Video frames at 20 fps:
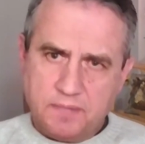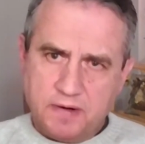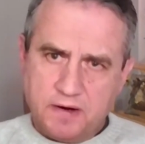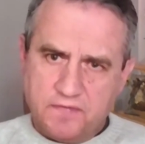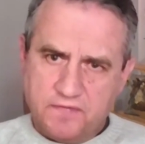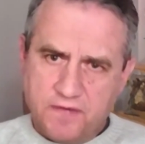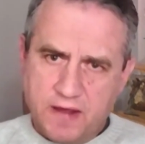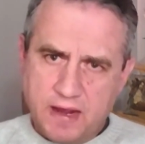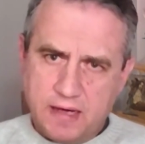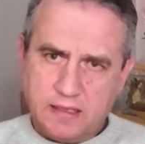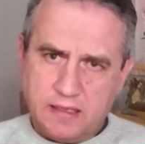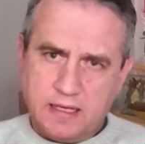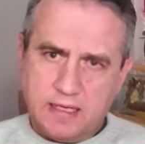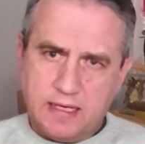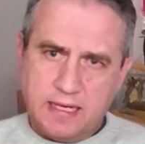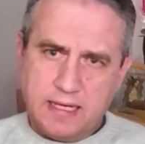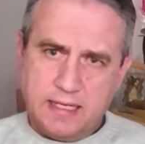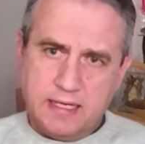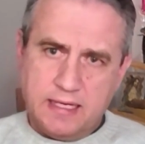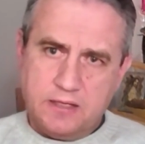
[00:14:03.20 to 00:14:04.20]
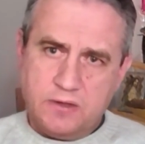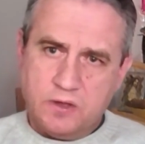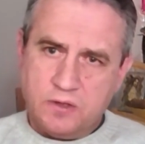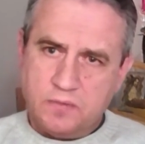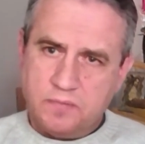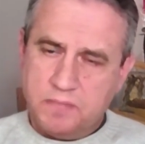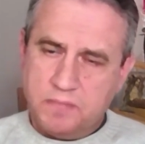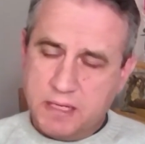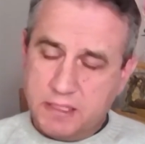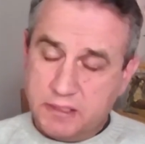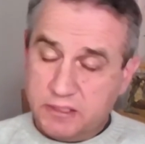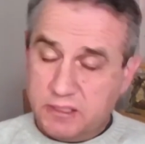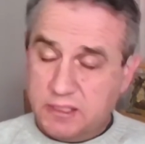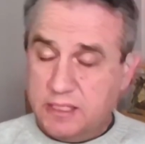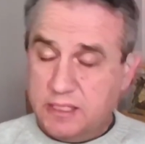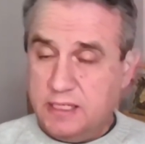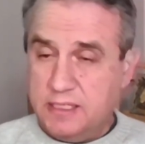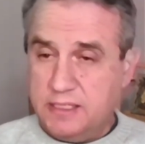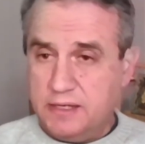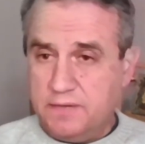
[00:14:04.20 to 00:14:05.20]
by the fact that he did not mention
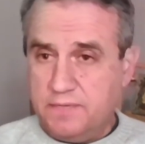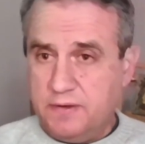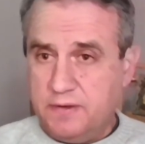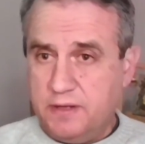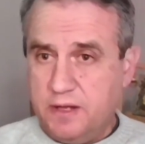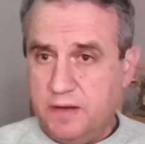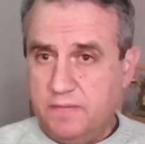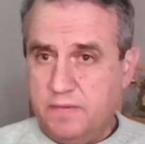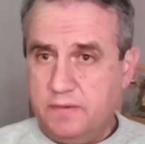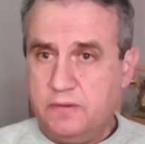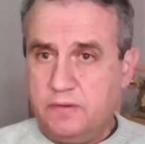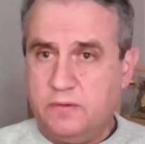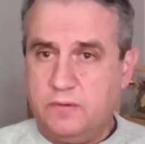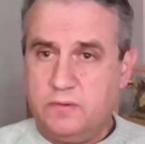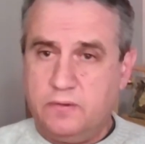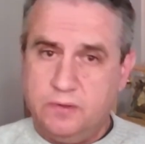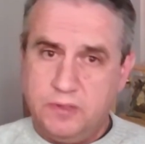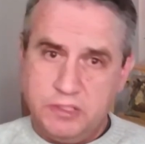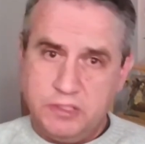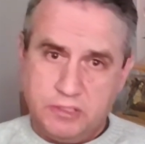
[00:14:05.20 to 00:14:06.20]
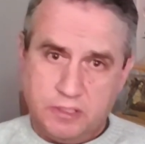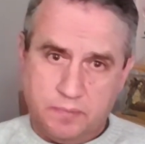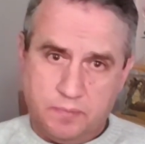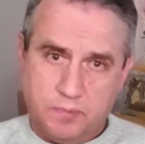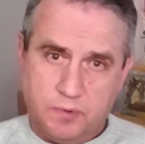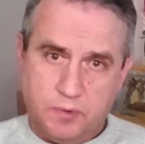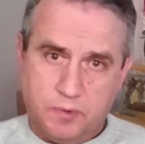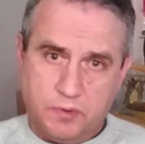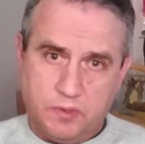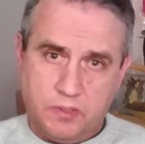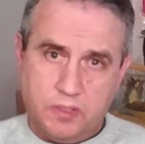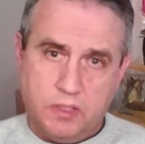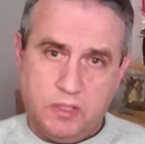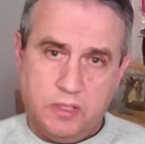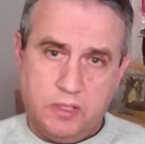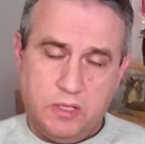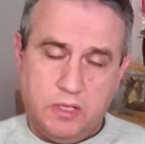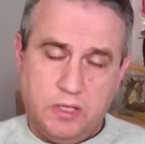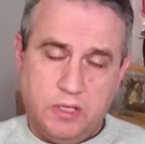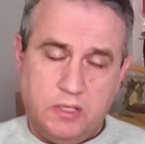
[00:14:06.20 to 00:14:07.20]
in his affidavit or his report
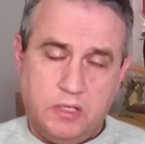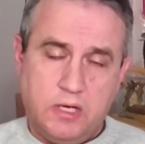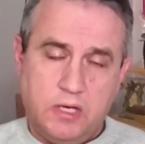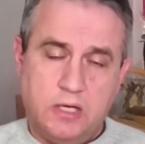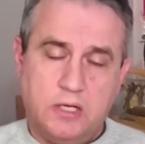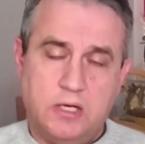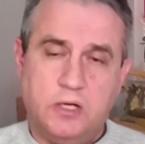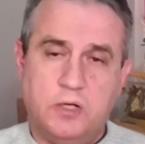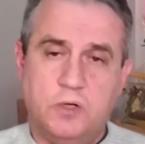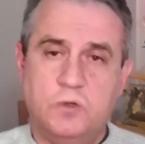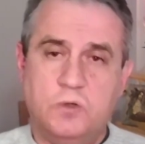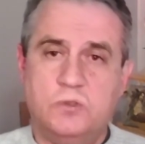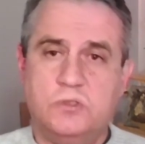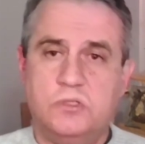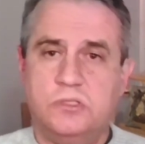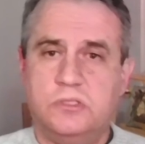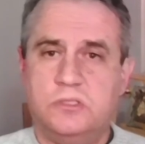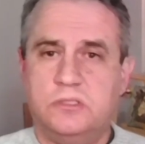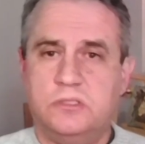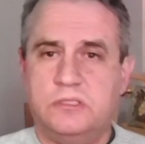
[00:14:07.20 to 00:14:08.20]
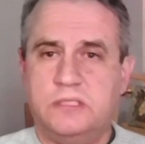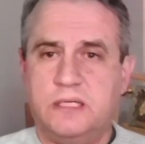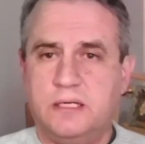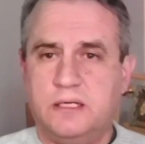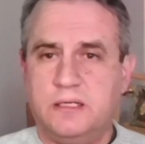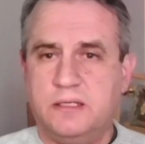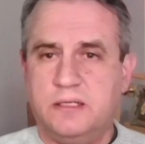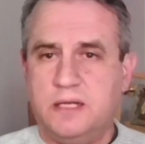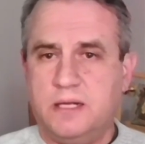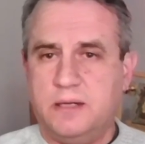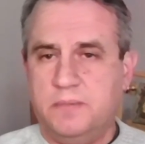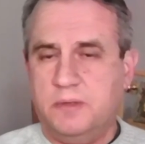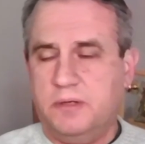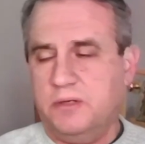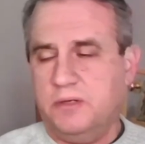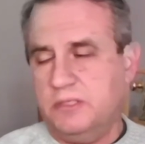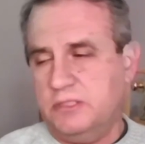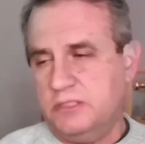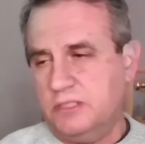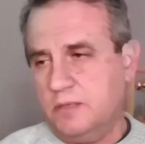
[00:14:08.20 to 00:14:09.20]
that he used a second hammer
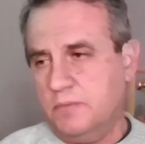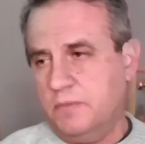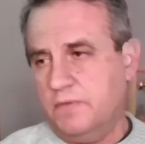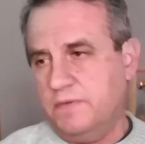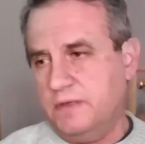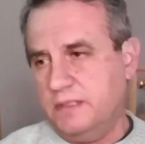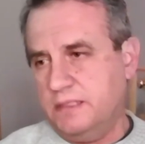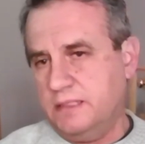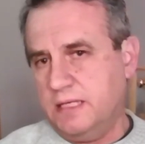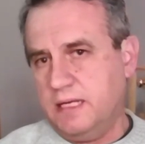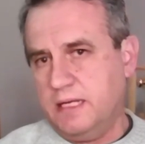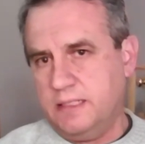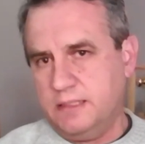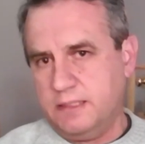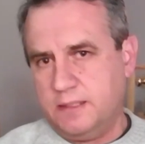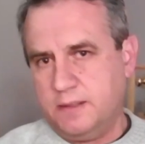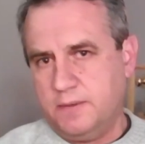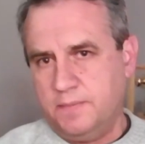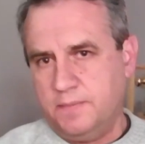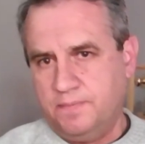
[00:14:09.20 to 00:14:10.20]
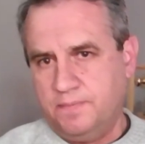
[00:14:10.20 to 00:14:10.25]
in some of his tests.